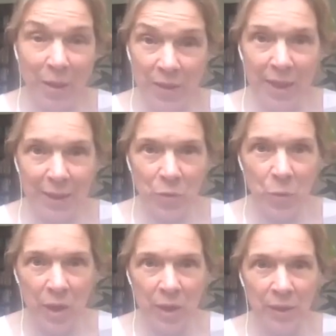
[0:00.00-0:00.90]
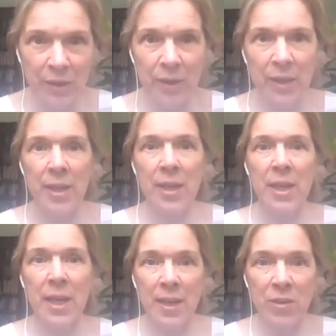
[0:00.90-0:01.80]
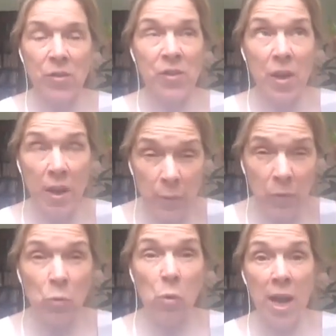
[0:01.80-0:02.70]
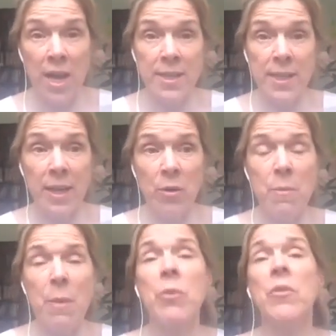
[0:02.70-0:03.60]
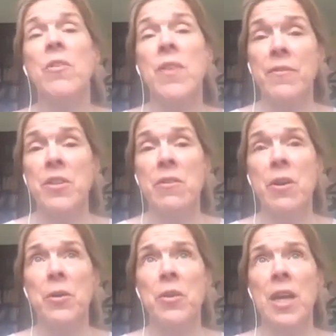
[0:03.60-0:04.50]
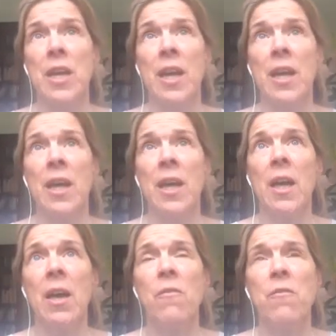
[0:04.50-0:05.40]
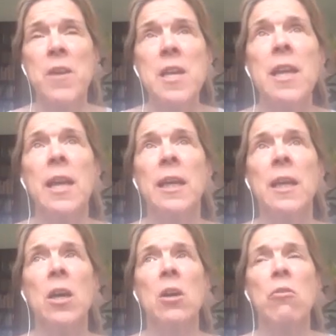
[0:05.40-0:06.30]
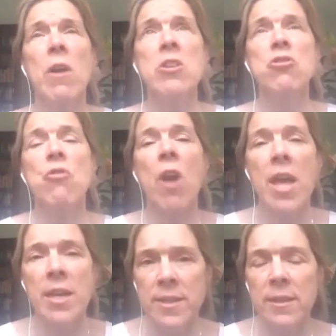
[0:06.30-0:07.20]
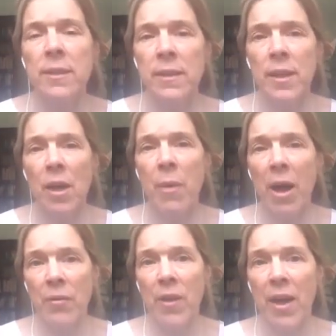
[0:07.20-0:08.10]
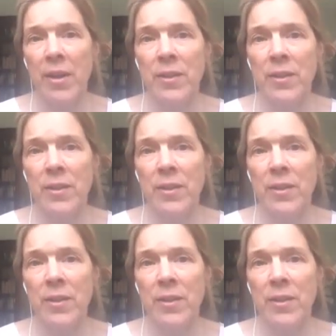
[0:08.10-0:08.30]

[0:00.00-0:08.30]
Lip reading: the end of the world, and the sky was red. And I remember as a 7-year-old feeling great dread about that.